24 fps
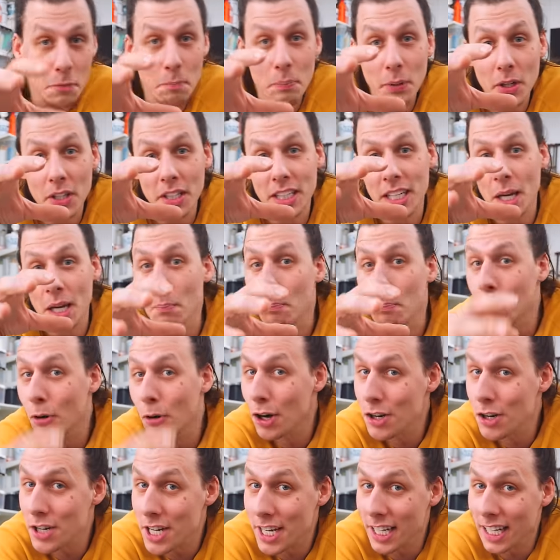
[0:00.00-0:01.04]
building a
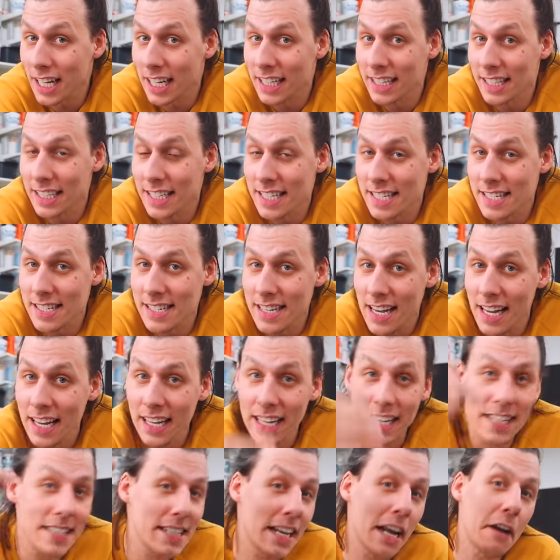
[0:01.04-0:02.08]
project like this
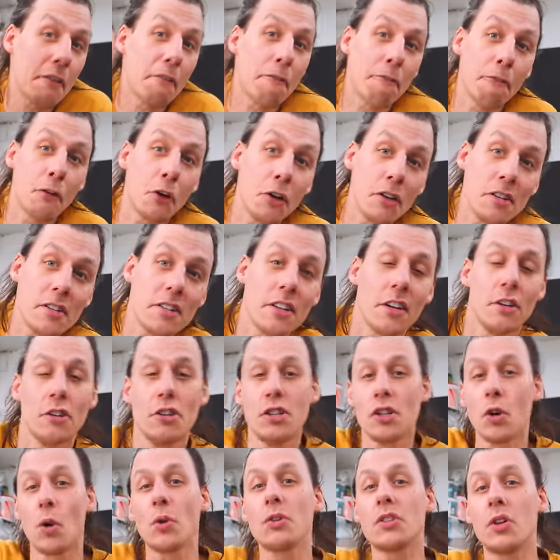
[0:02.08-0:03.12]
is that I first
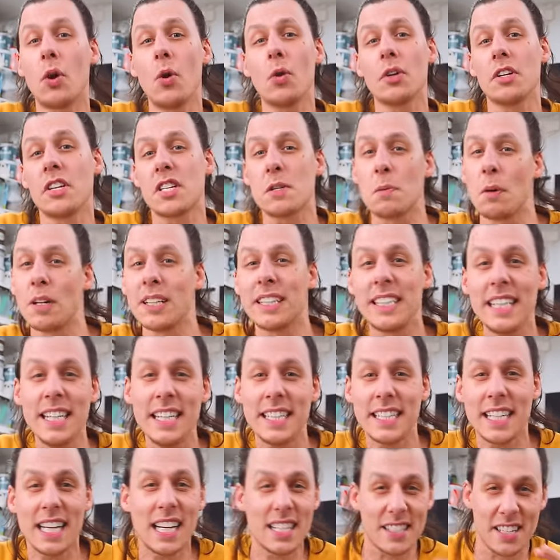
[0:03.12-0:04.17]
note all the small
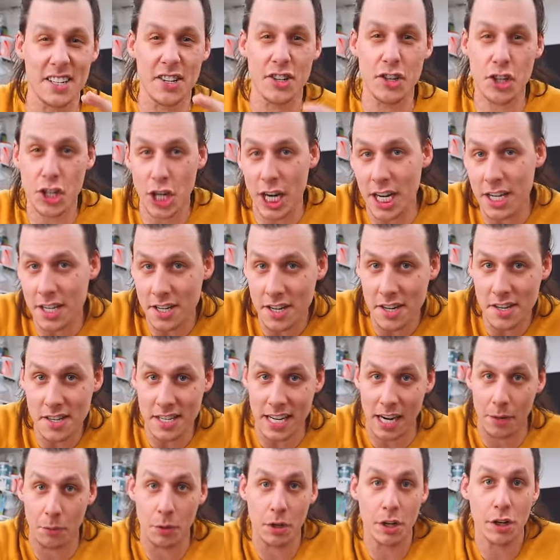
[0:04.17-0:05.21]
details and changes that
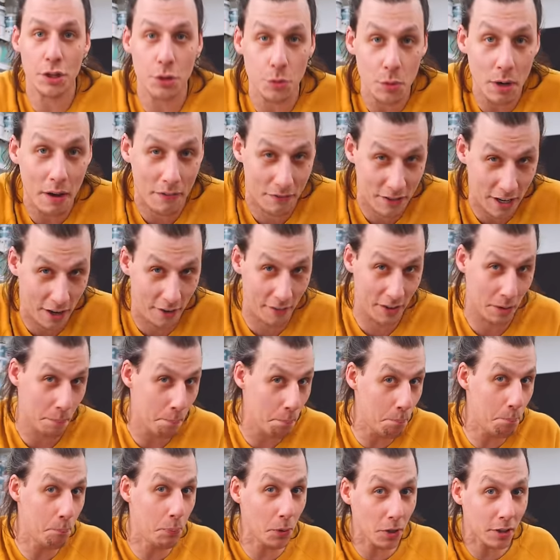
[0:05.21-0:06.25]
I want to do after having
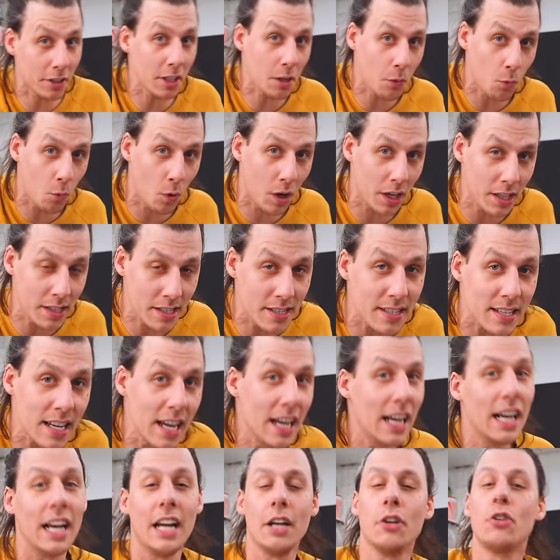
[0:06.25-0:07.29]
built it once,
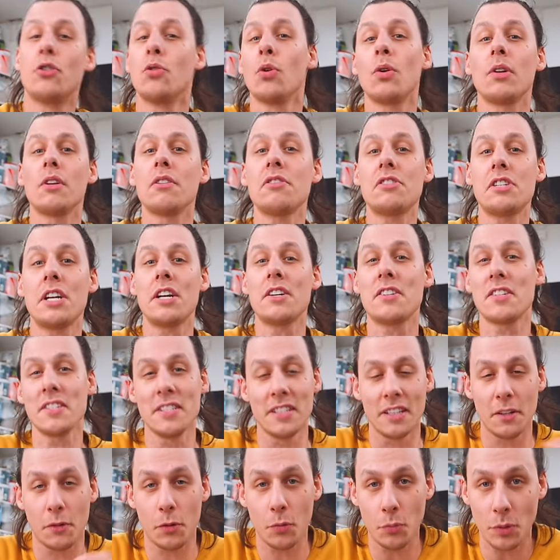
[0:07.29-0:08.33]
do all those changes in
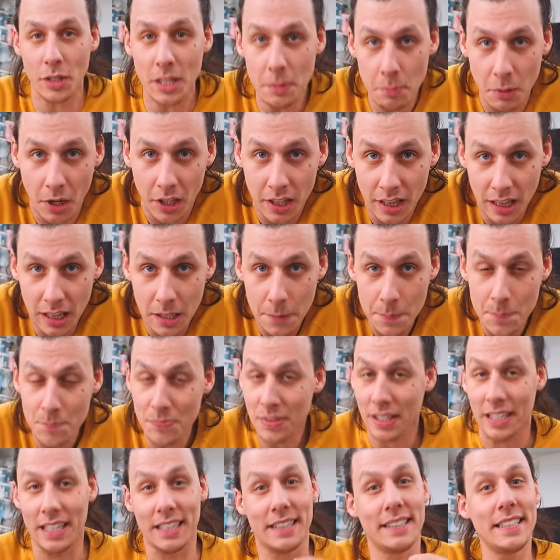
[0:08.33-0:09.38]
the 3D model,
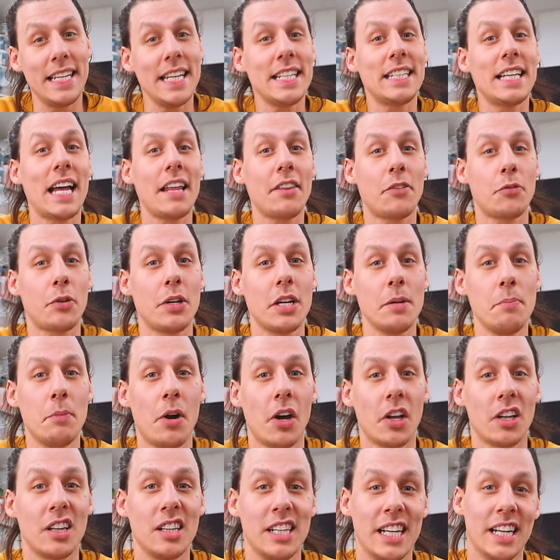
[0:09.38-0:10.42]
and take that 3D
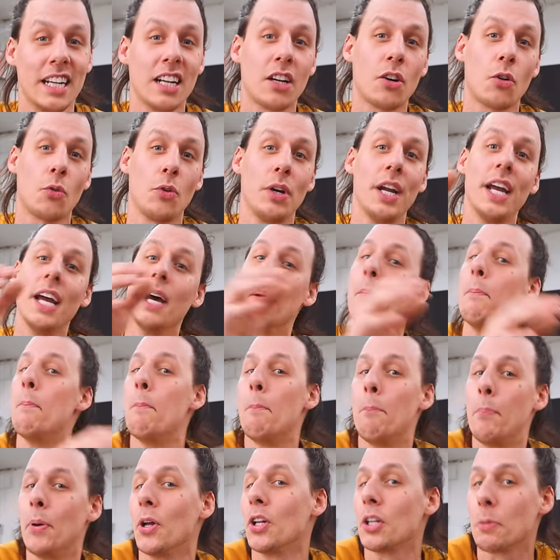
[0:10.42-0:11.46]
model and create a
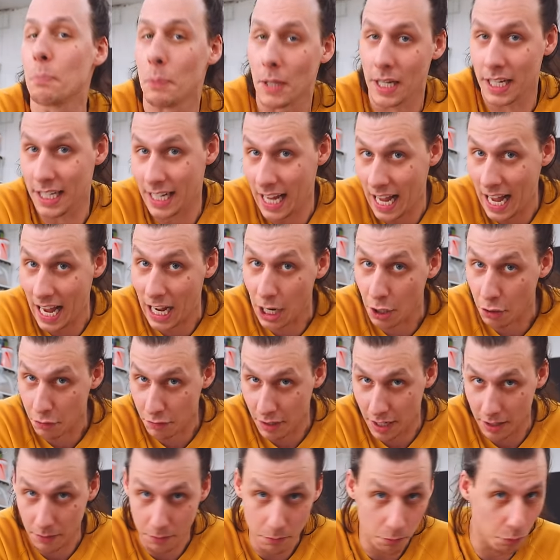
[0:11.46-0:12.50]
build plan out of
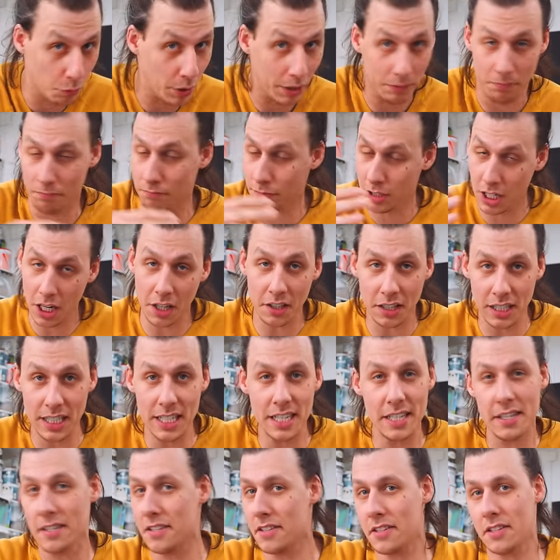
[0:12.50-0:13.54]
it with cut
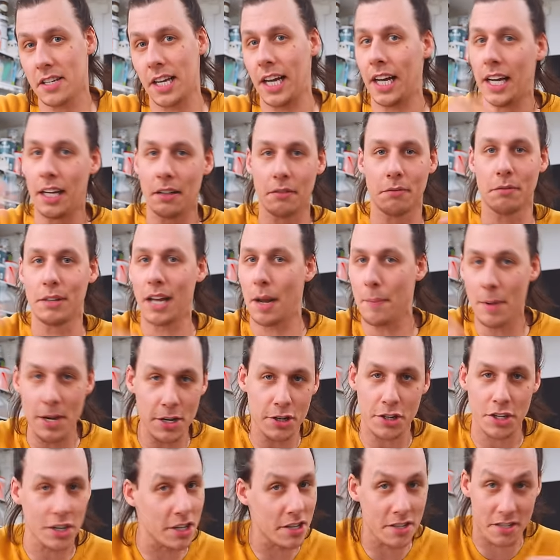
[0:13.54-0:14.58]
lists and
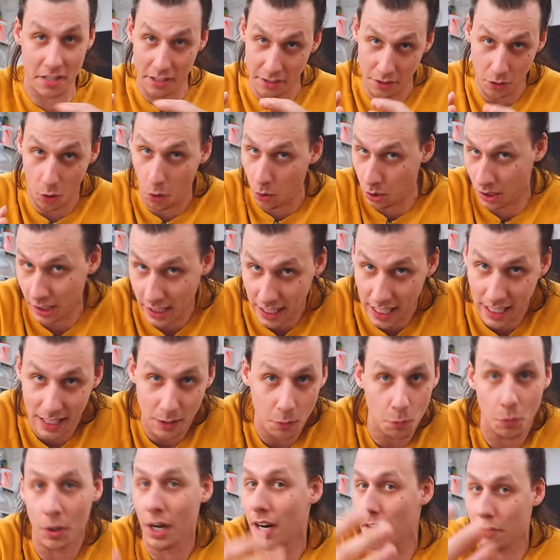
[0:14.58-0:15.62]
dimensions and all that,
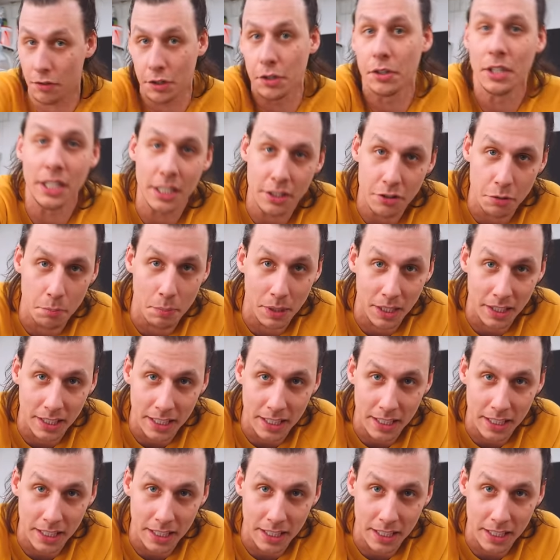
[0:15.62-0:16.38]
whatever you need to build